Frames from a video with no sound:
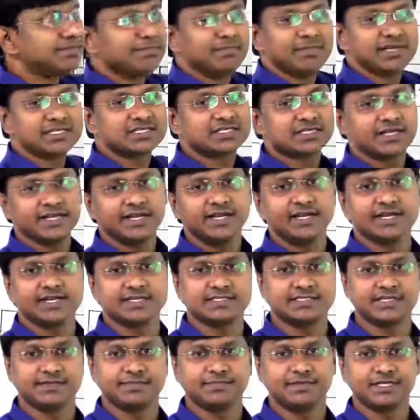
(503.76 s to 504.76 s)
the muscarinic
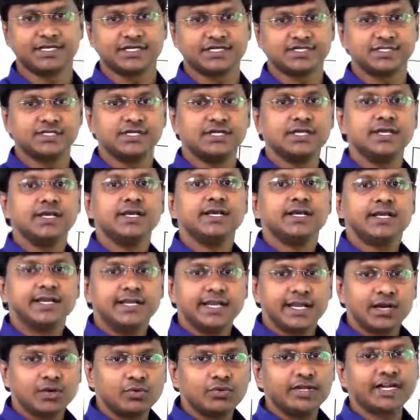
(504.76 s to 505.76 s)
receptors.
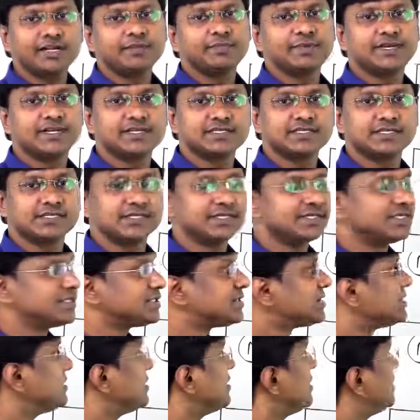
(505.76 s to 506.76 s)
Now let me
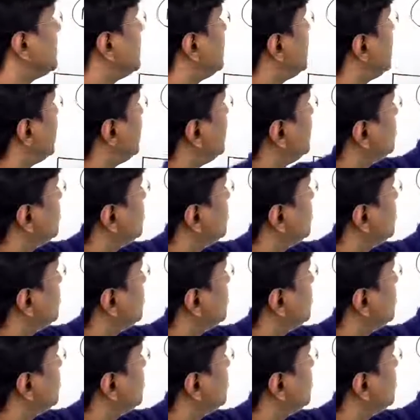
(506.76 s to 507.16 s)
discuss the